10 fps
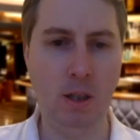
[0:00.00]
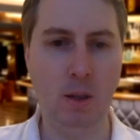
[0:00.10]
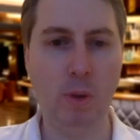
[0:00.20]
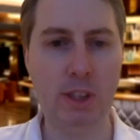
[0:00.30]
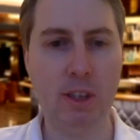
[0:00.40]

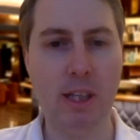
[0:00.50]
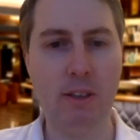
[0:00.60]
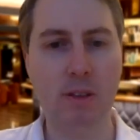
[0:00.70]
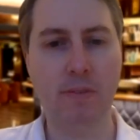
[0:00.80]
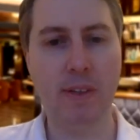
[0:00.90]
Once you're clear
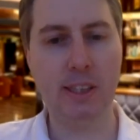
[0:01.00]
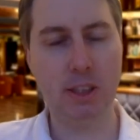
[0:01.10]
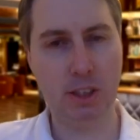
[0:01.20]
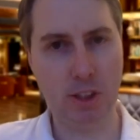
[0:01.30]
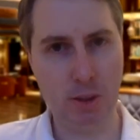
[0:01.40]
on the
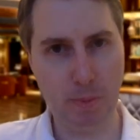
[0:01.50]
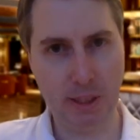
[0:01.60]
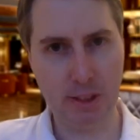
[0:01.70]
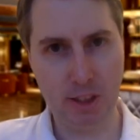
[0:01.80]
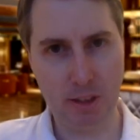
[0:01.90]
factors you should be
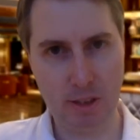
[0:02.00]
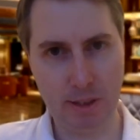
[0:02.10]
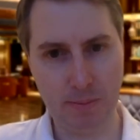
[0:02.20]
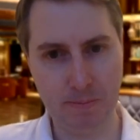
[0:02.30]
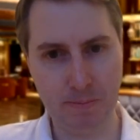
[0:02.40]

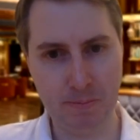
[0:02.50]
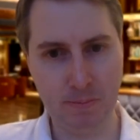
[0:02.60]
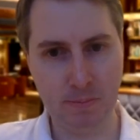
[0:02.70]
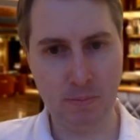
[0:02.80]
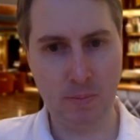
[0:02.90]
considering,
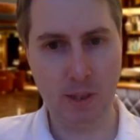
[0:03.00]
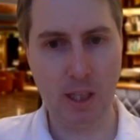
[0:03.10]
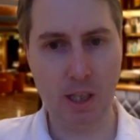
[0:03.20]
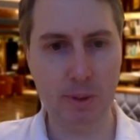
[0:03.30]
it'll be